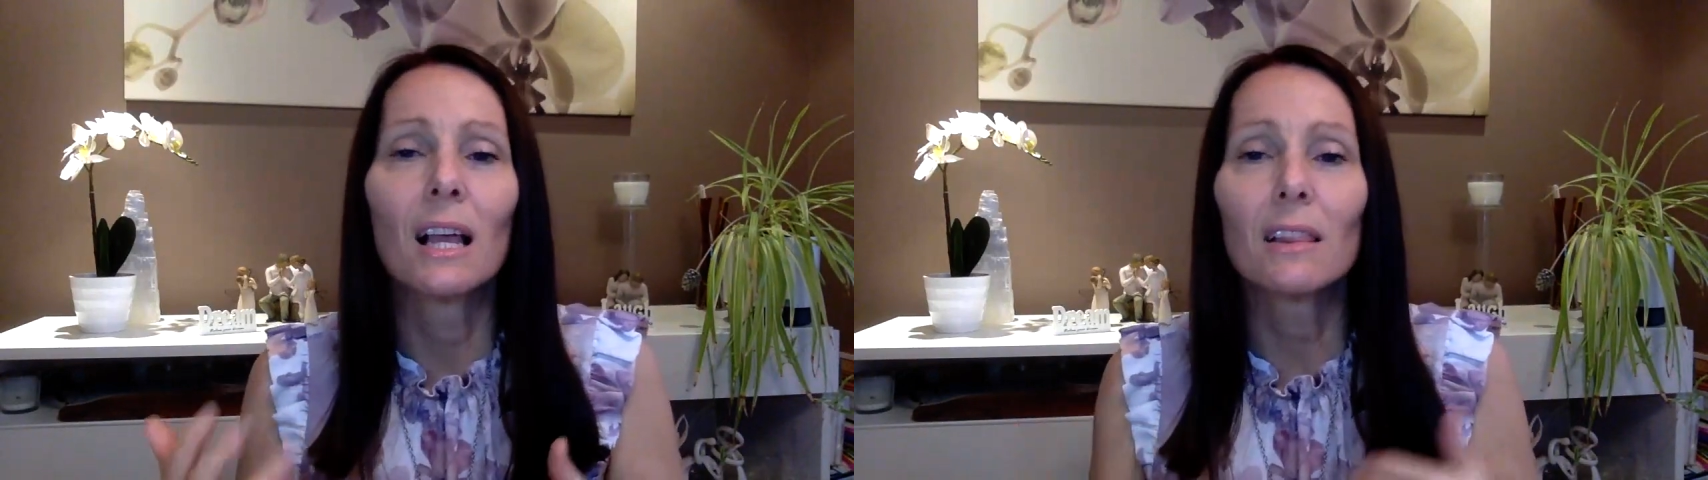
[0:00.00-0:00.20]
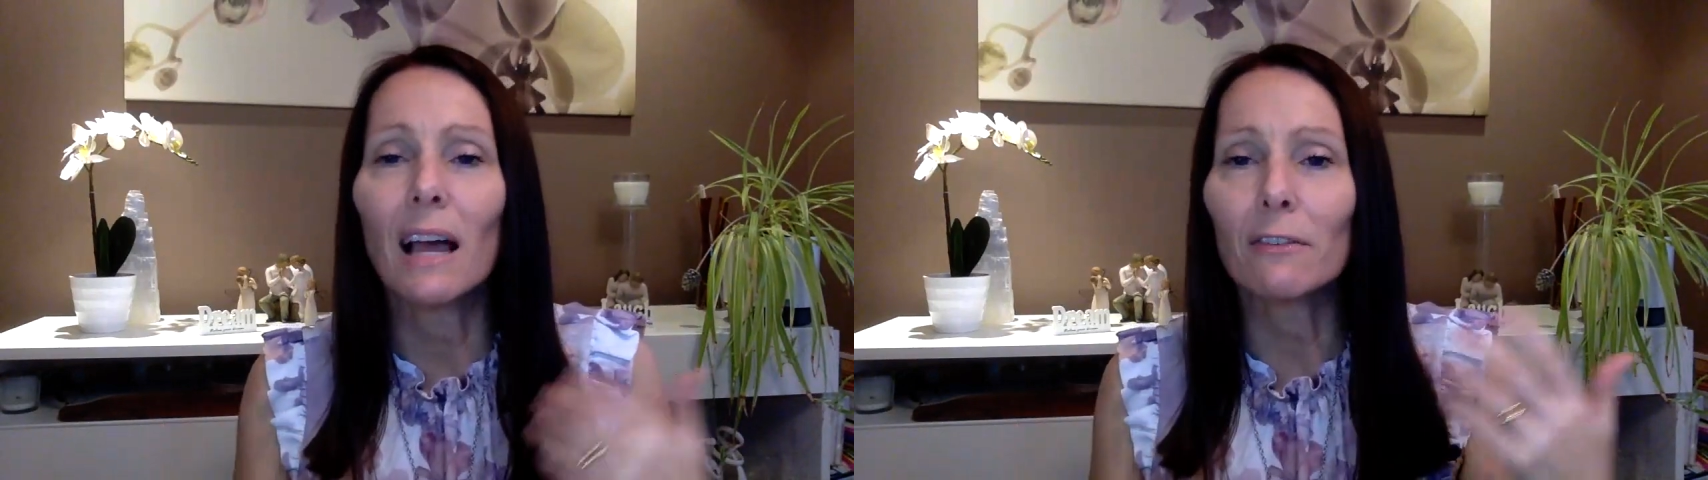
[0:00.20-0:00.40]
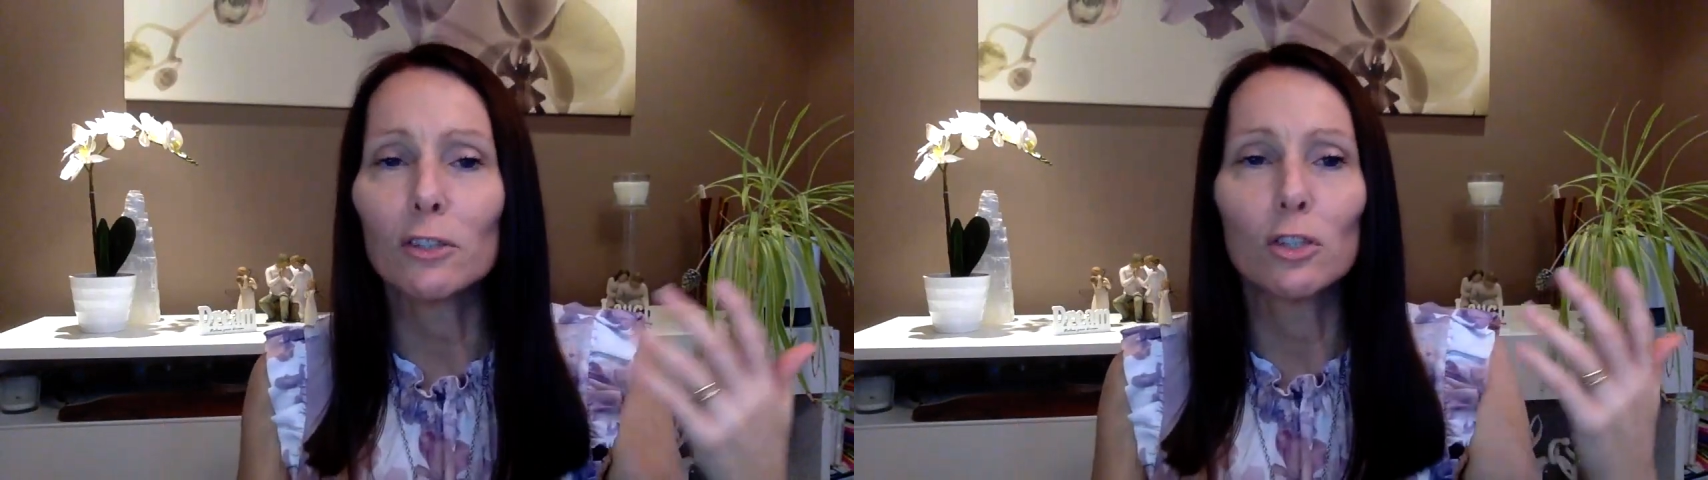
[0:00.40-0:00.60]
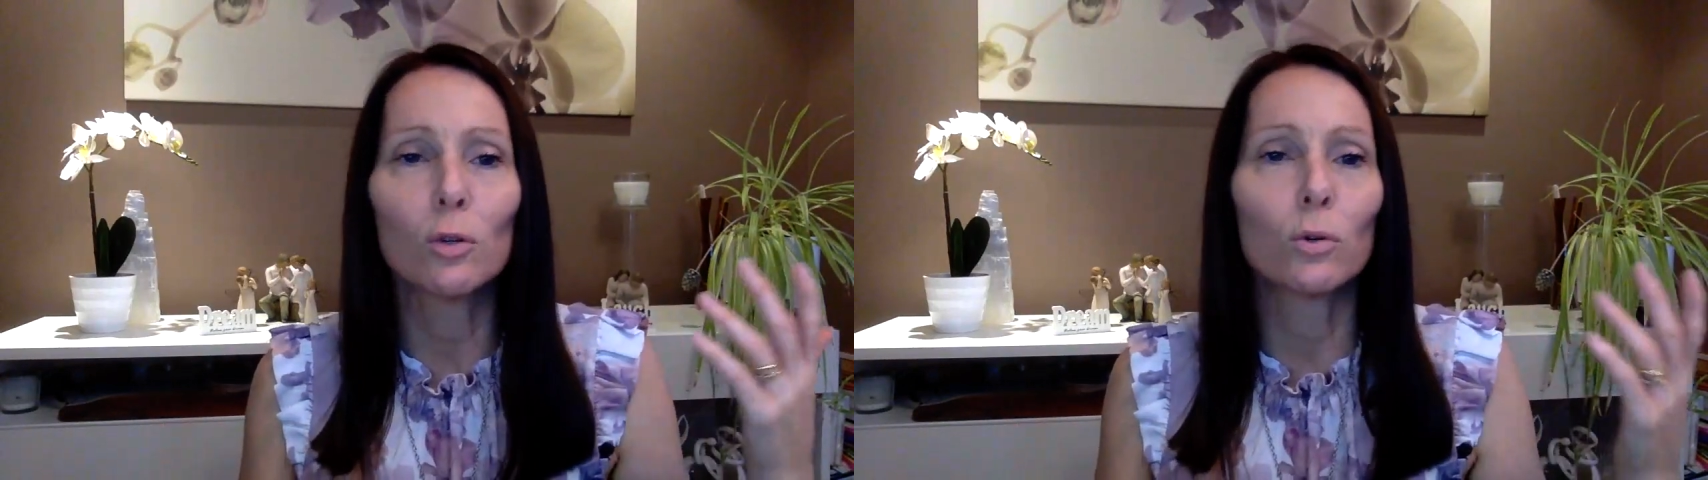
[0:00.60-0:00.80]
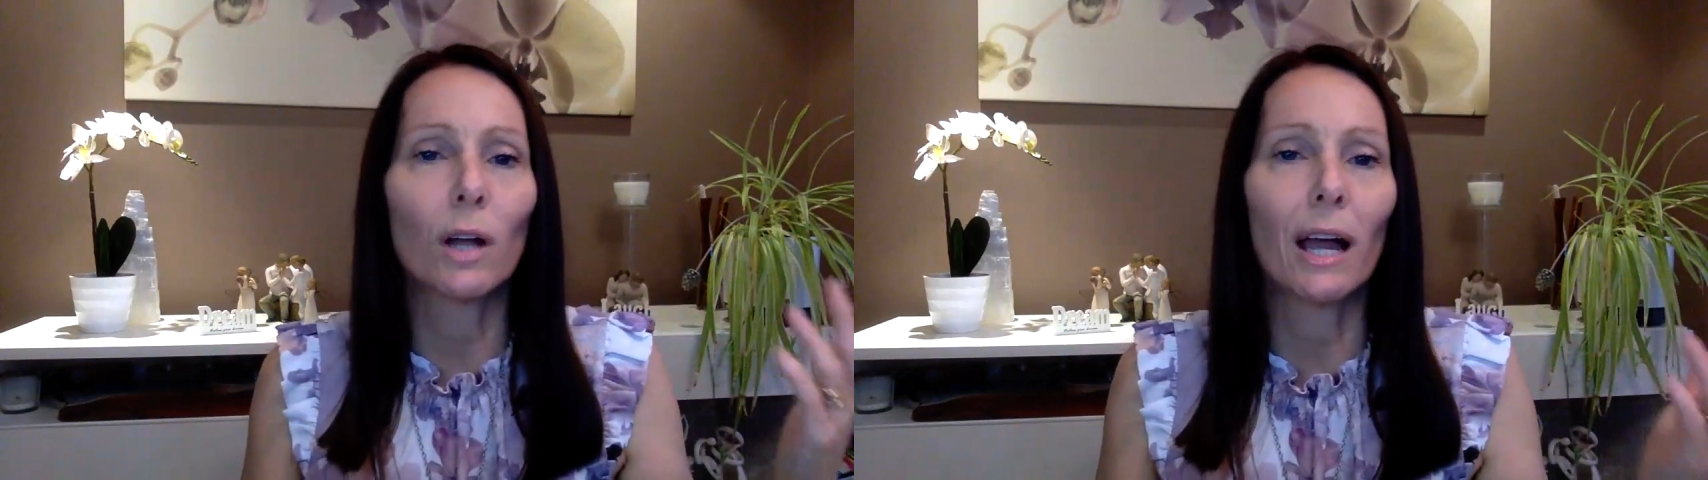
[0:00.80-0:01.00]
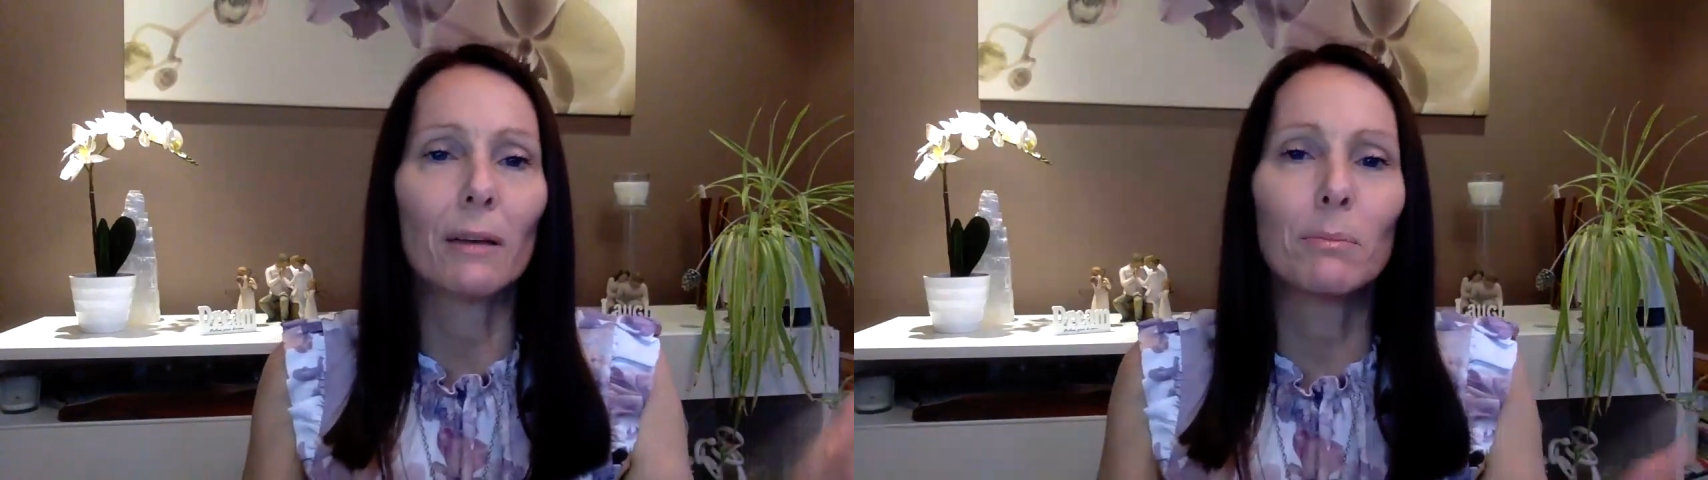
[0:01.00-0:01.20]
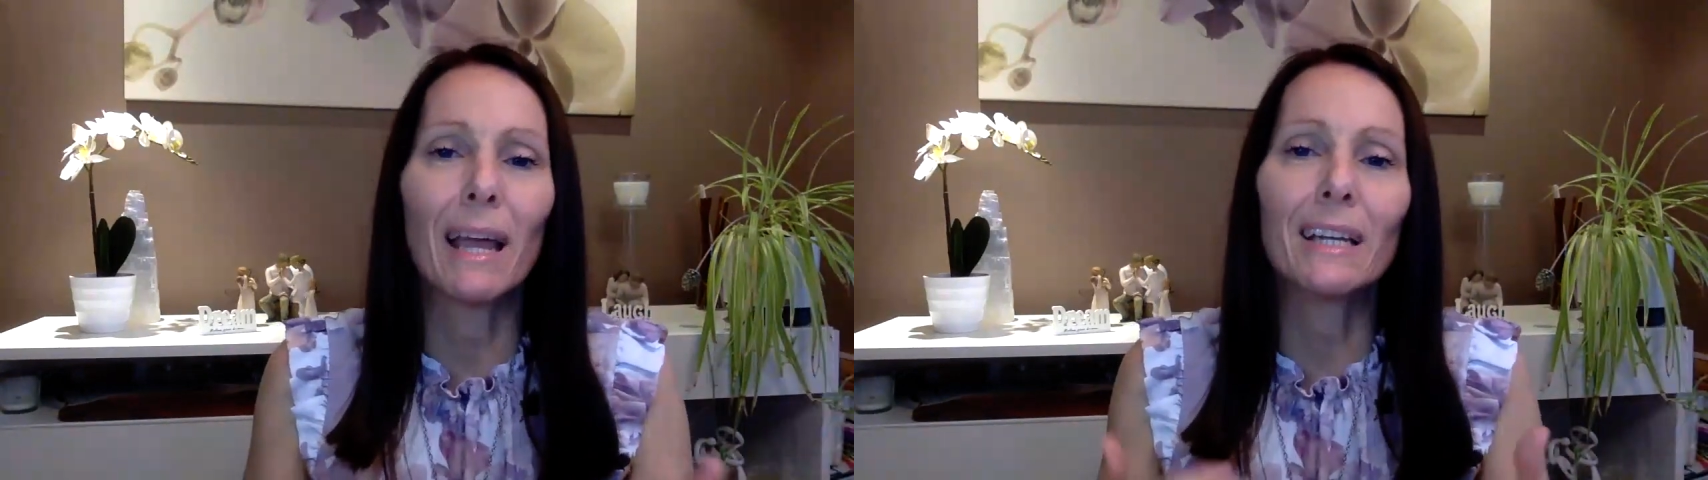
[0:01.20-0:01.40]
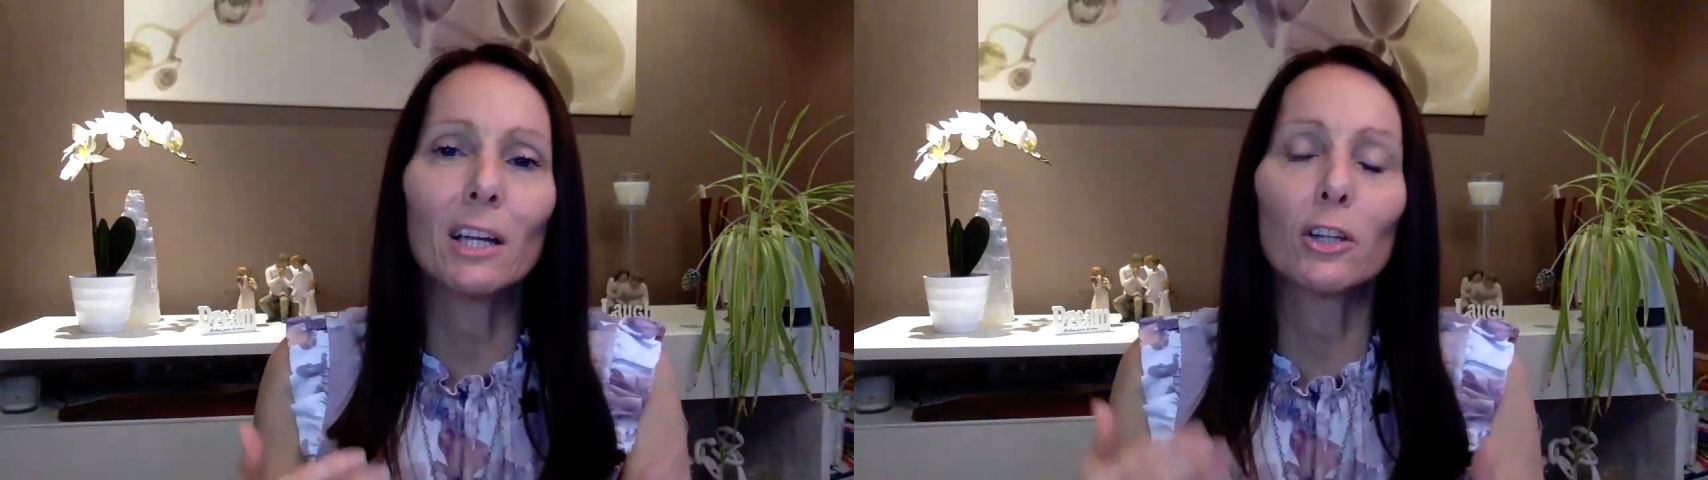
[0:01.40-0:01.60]
laughter yoga, and
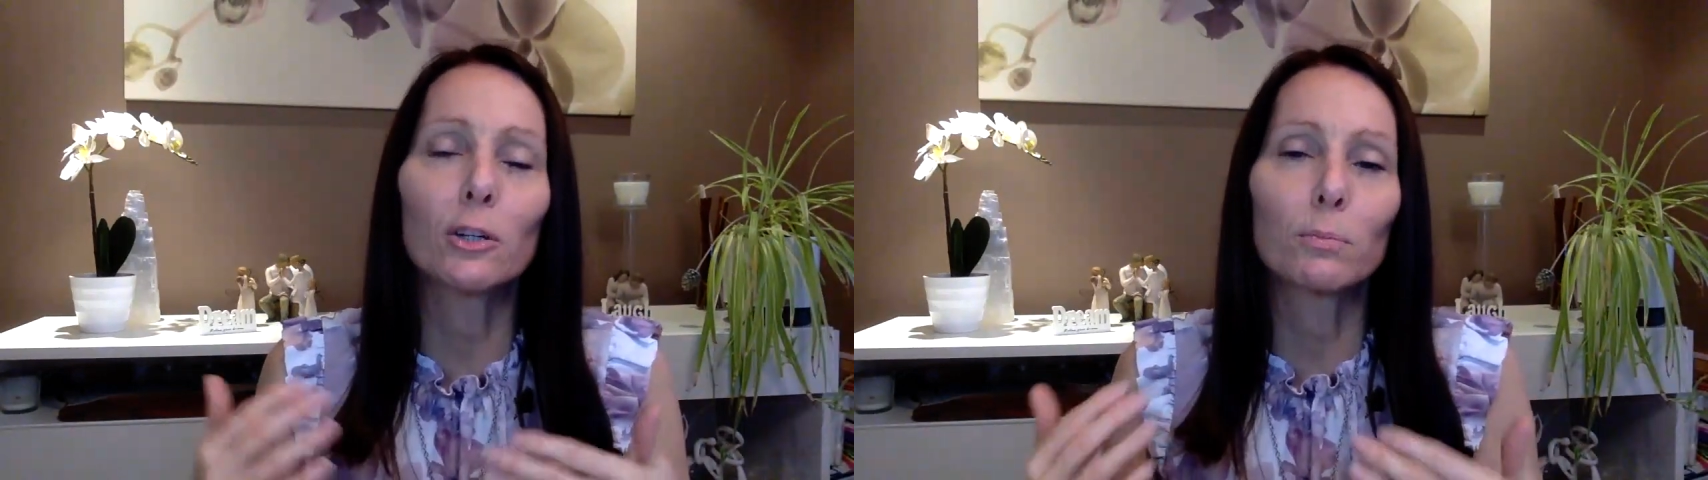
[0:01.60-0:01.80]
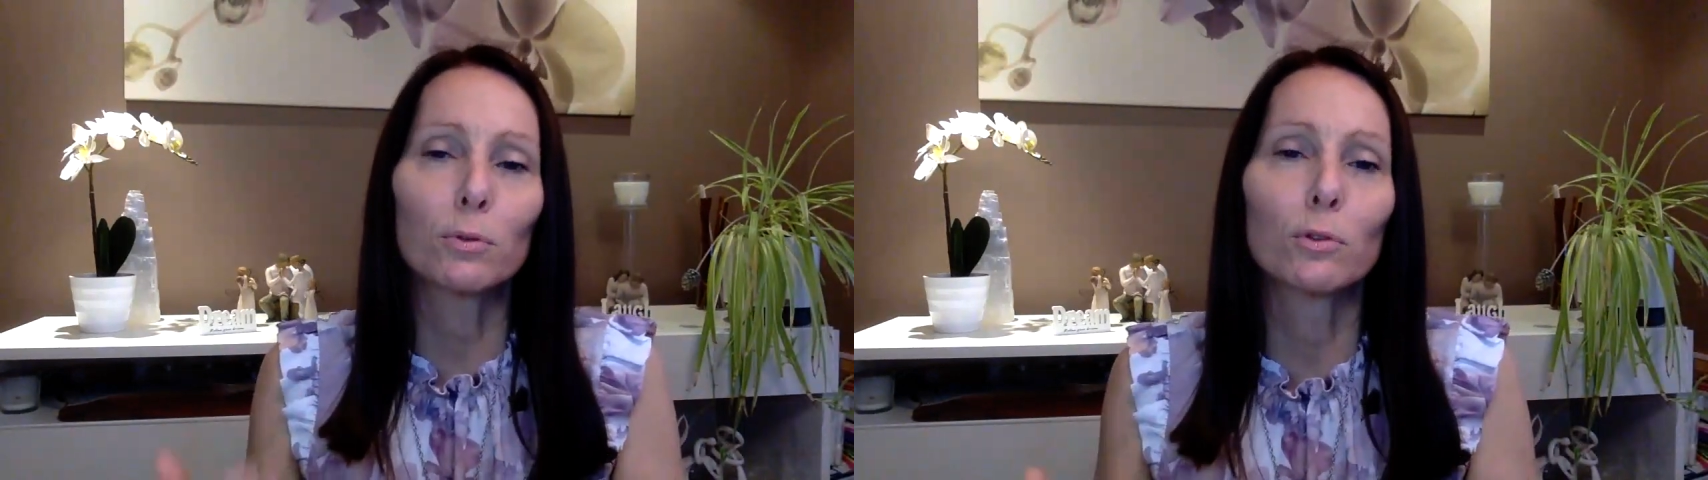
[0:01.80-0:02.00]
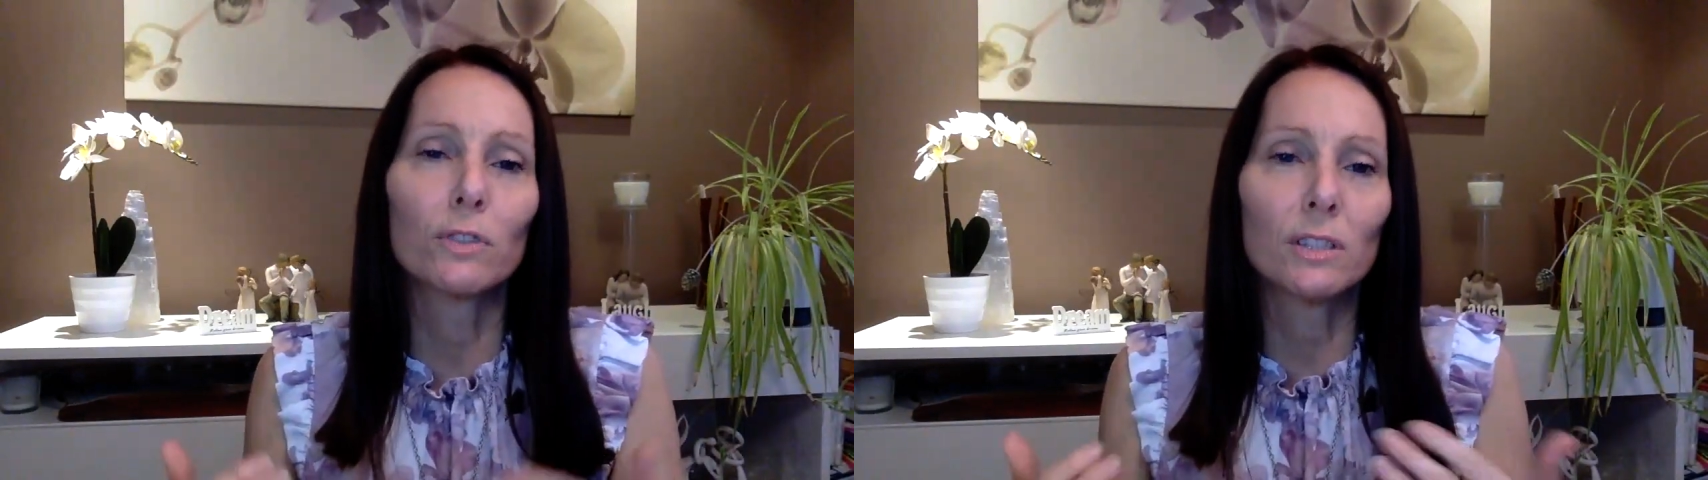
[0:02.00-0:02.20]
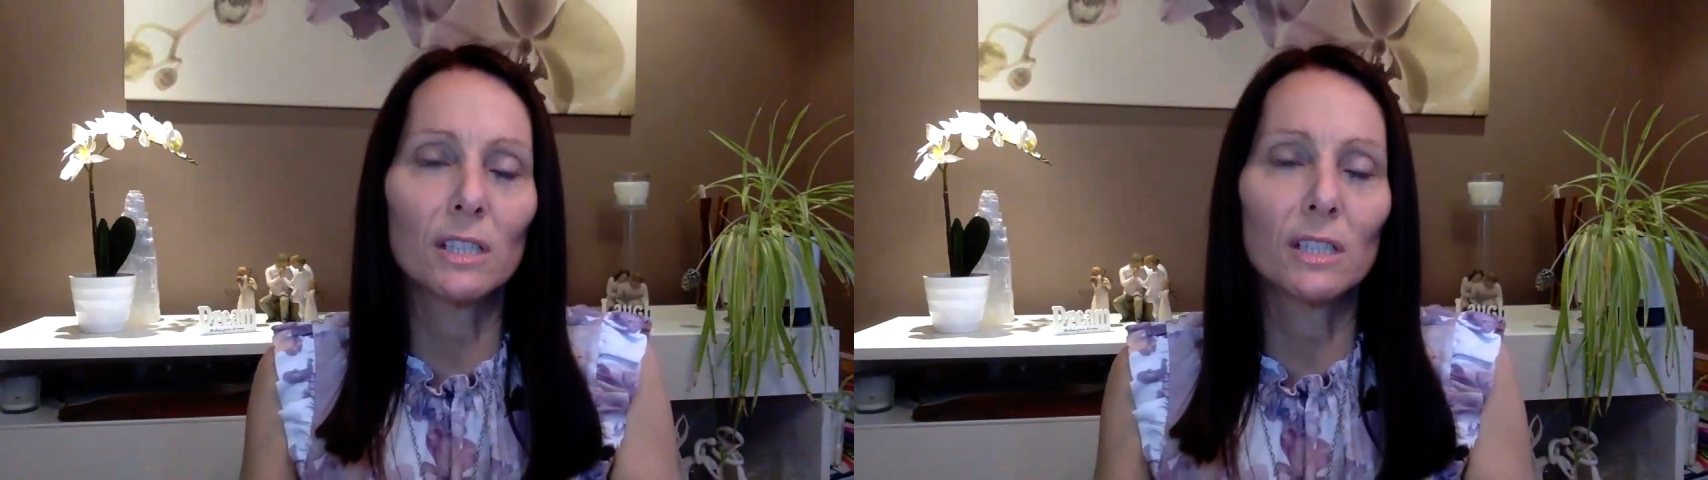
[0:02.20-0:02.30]
many other proven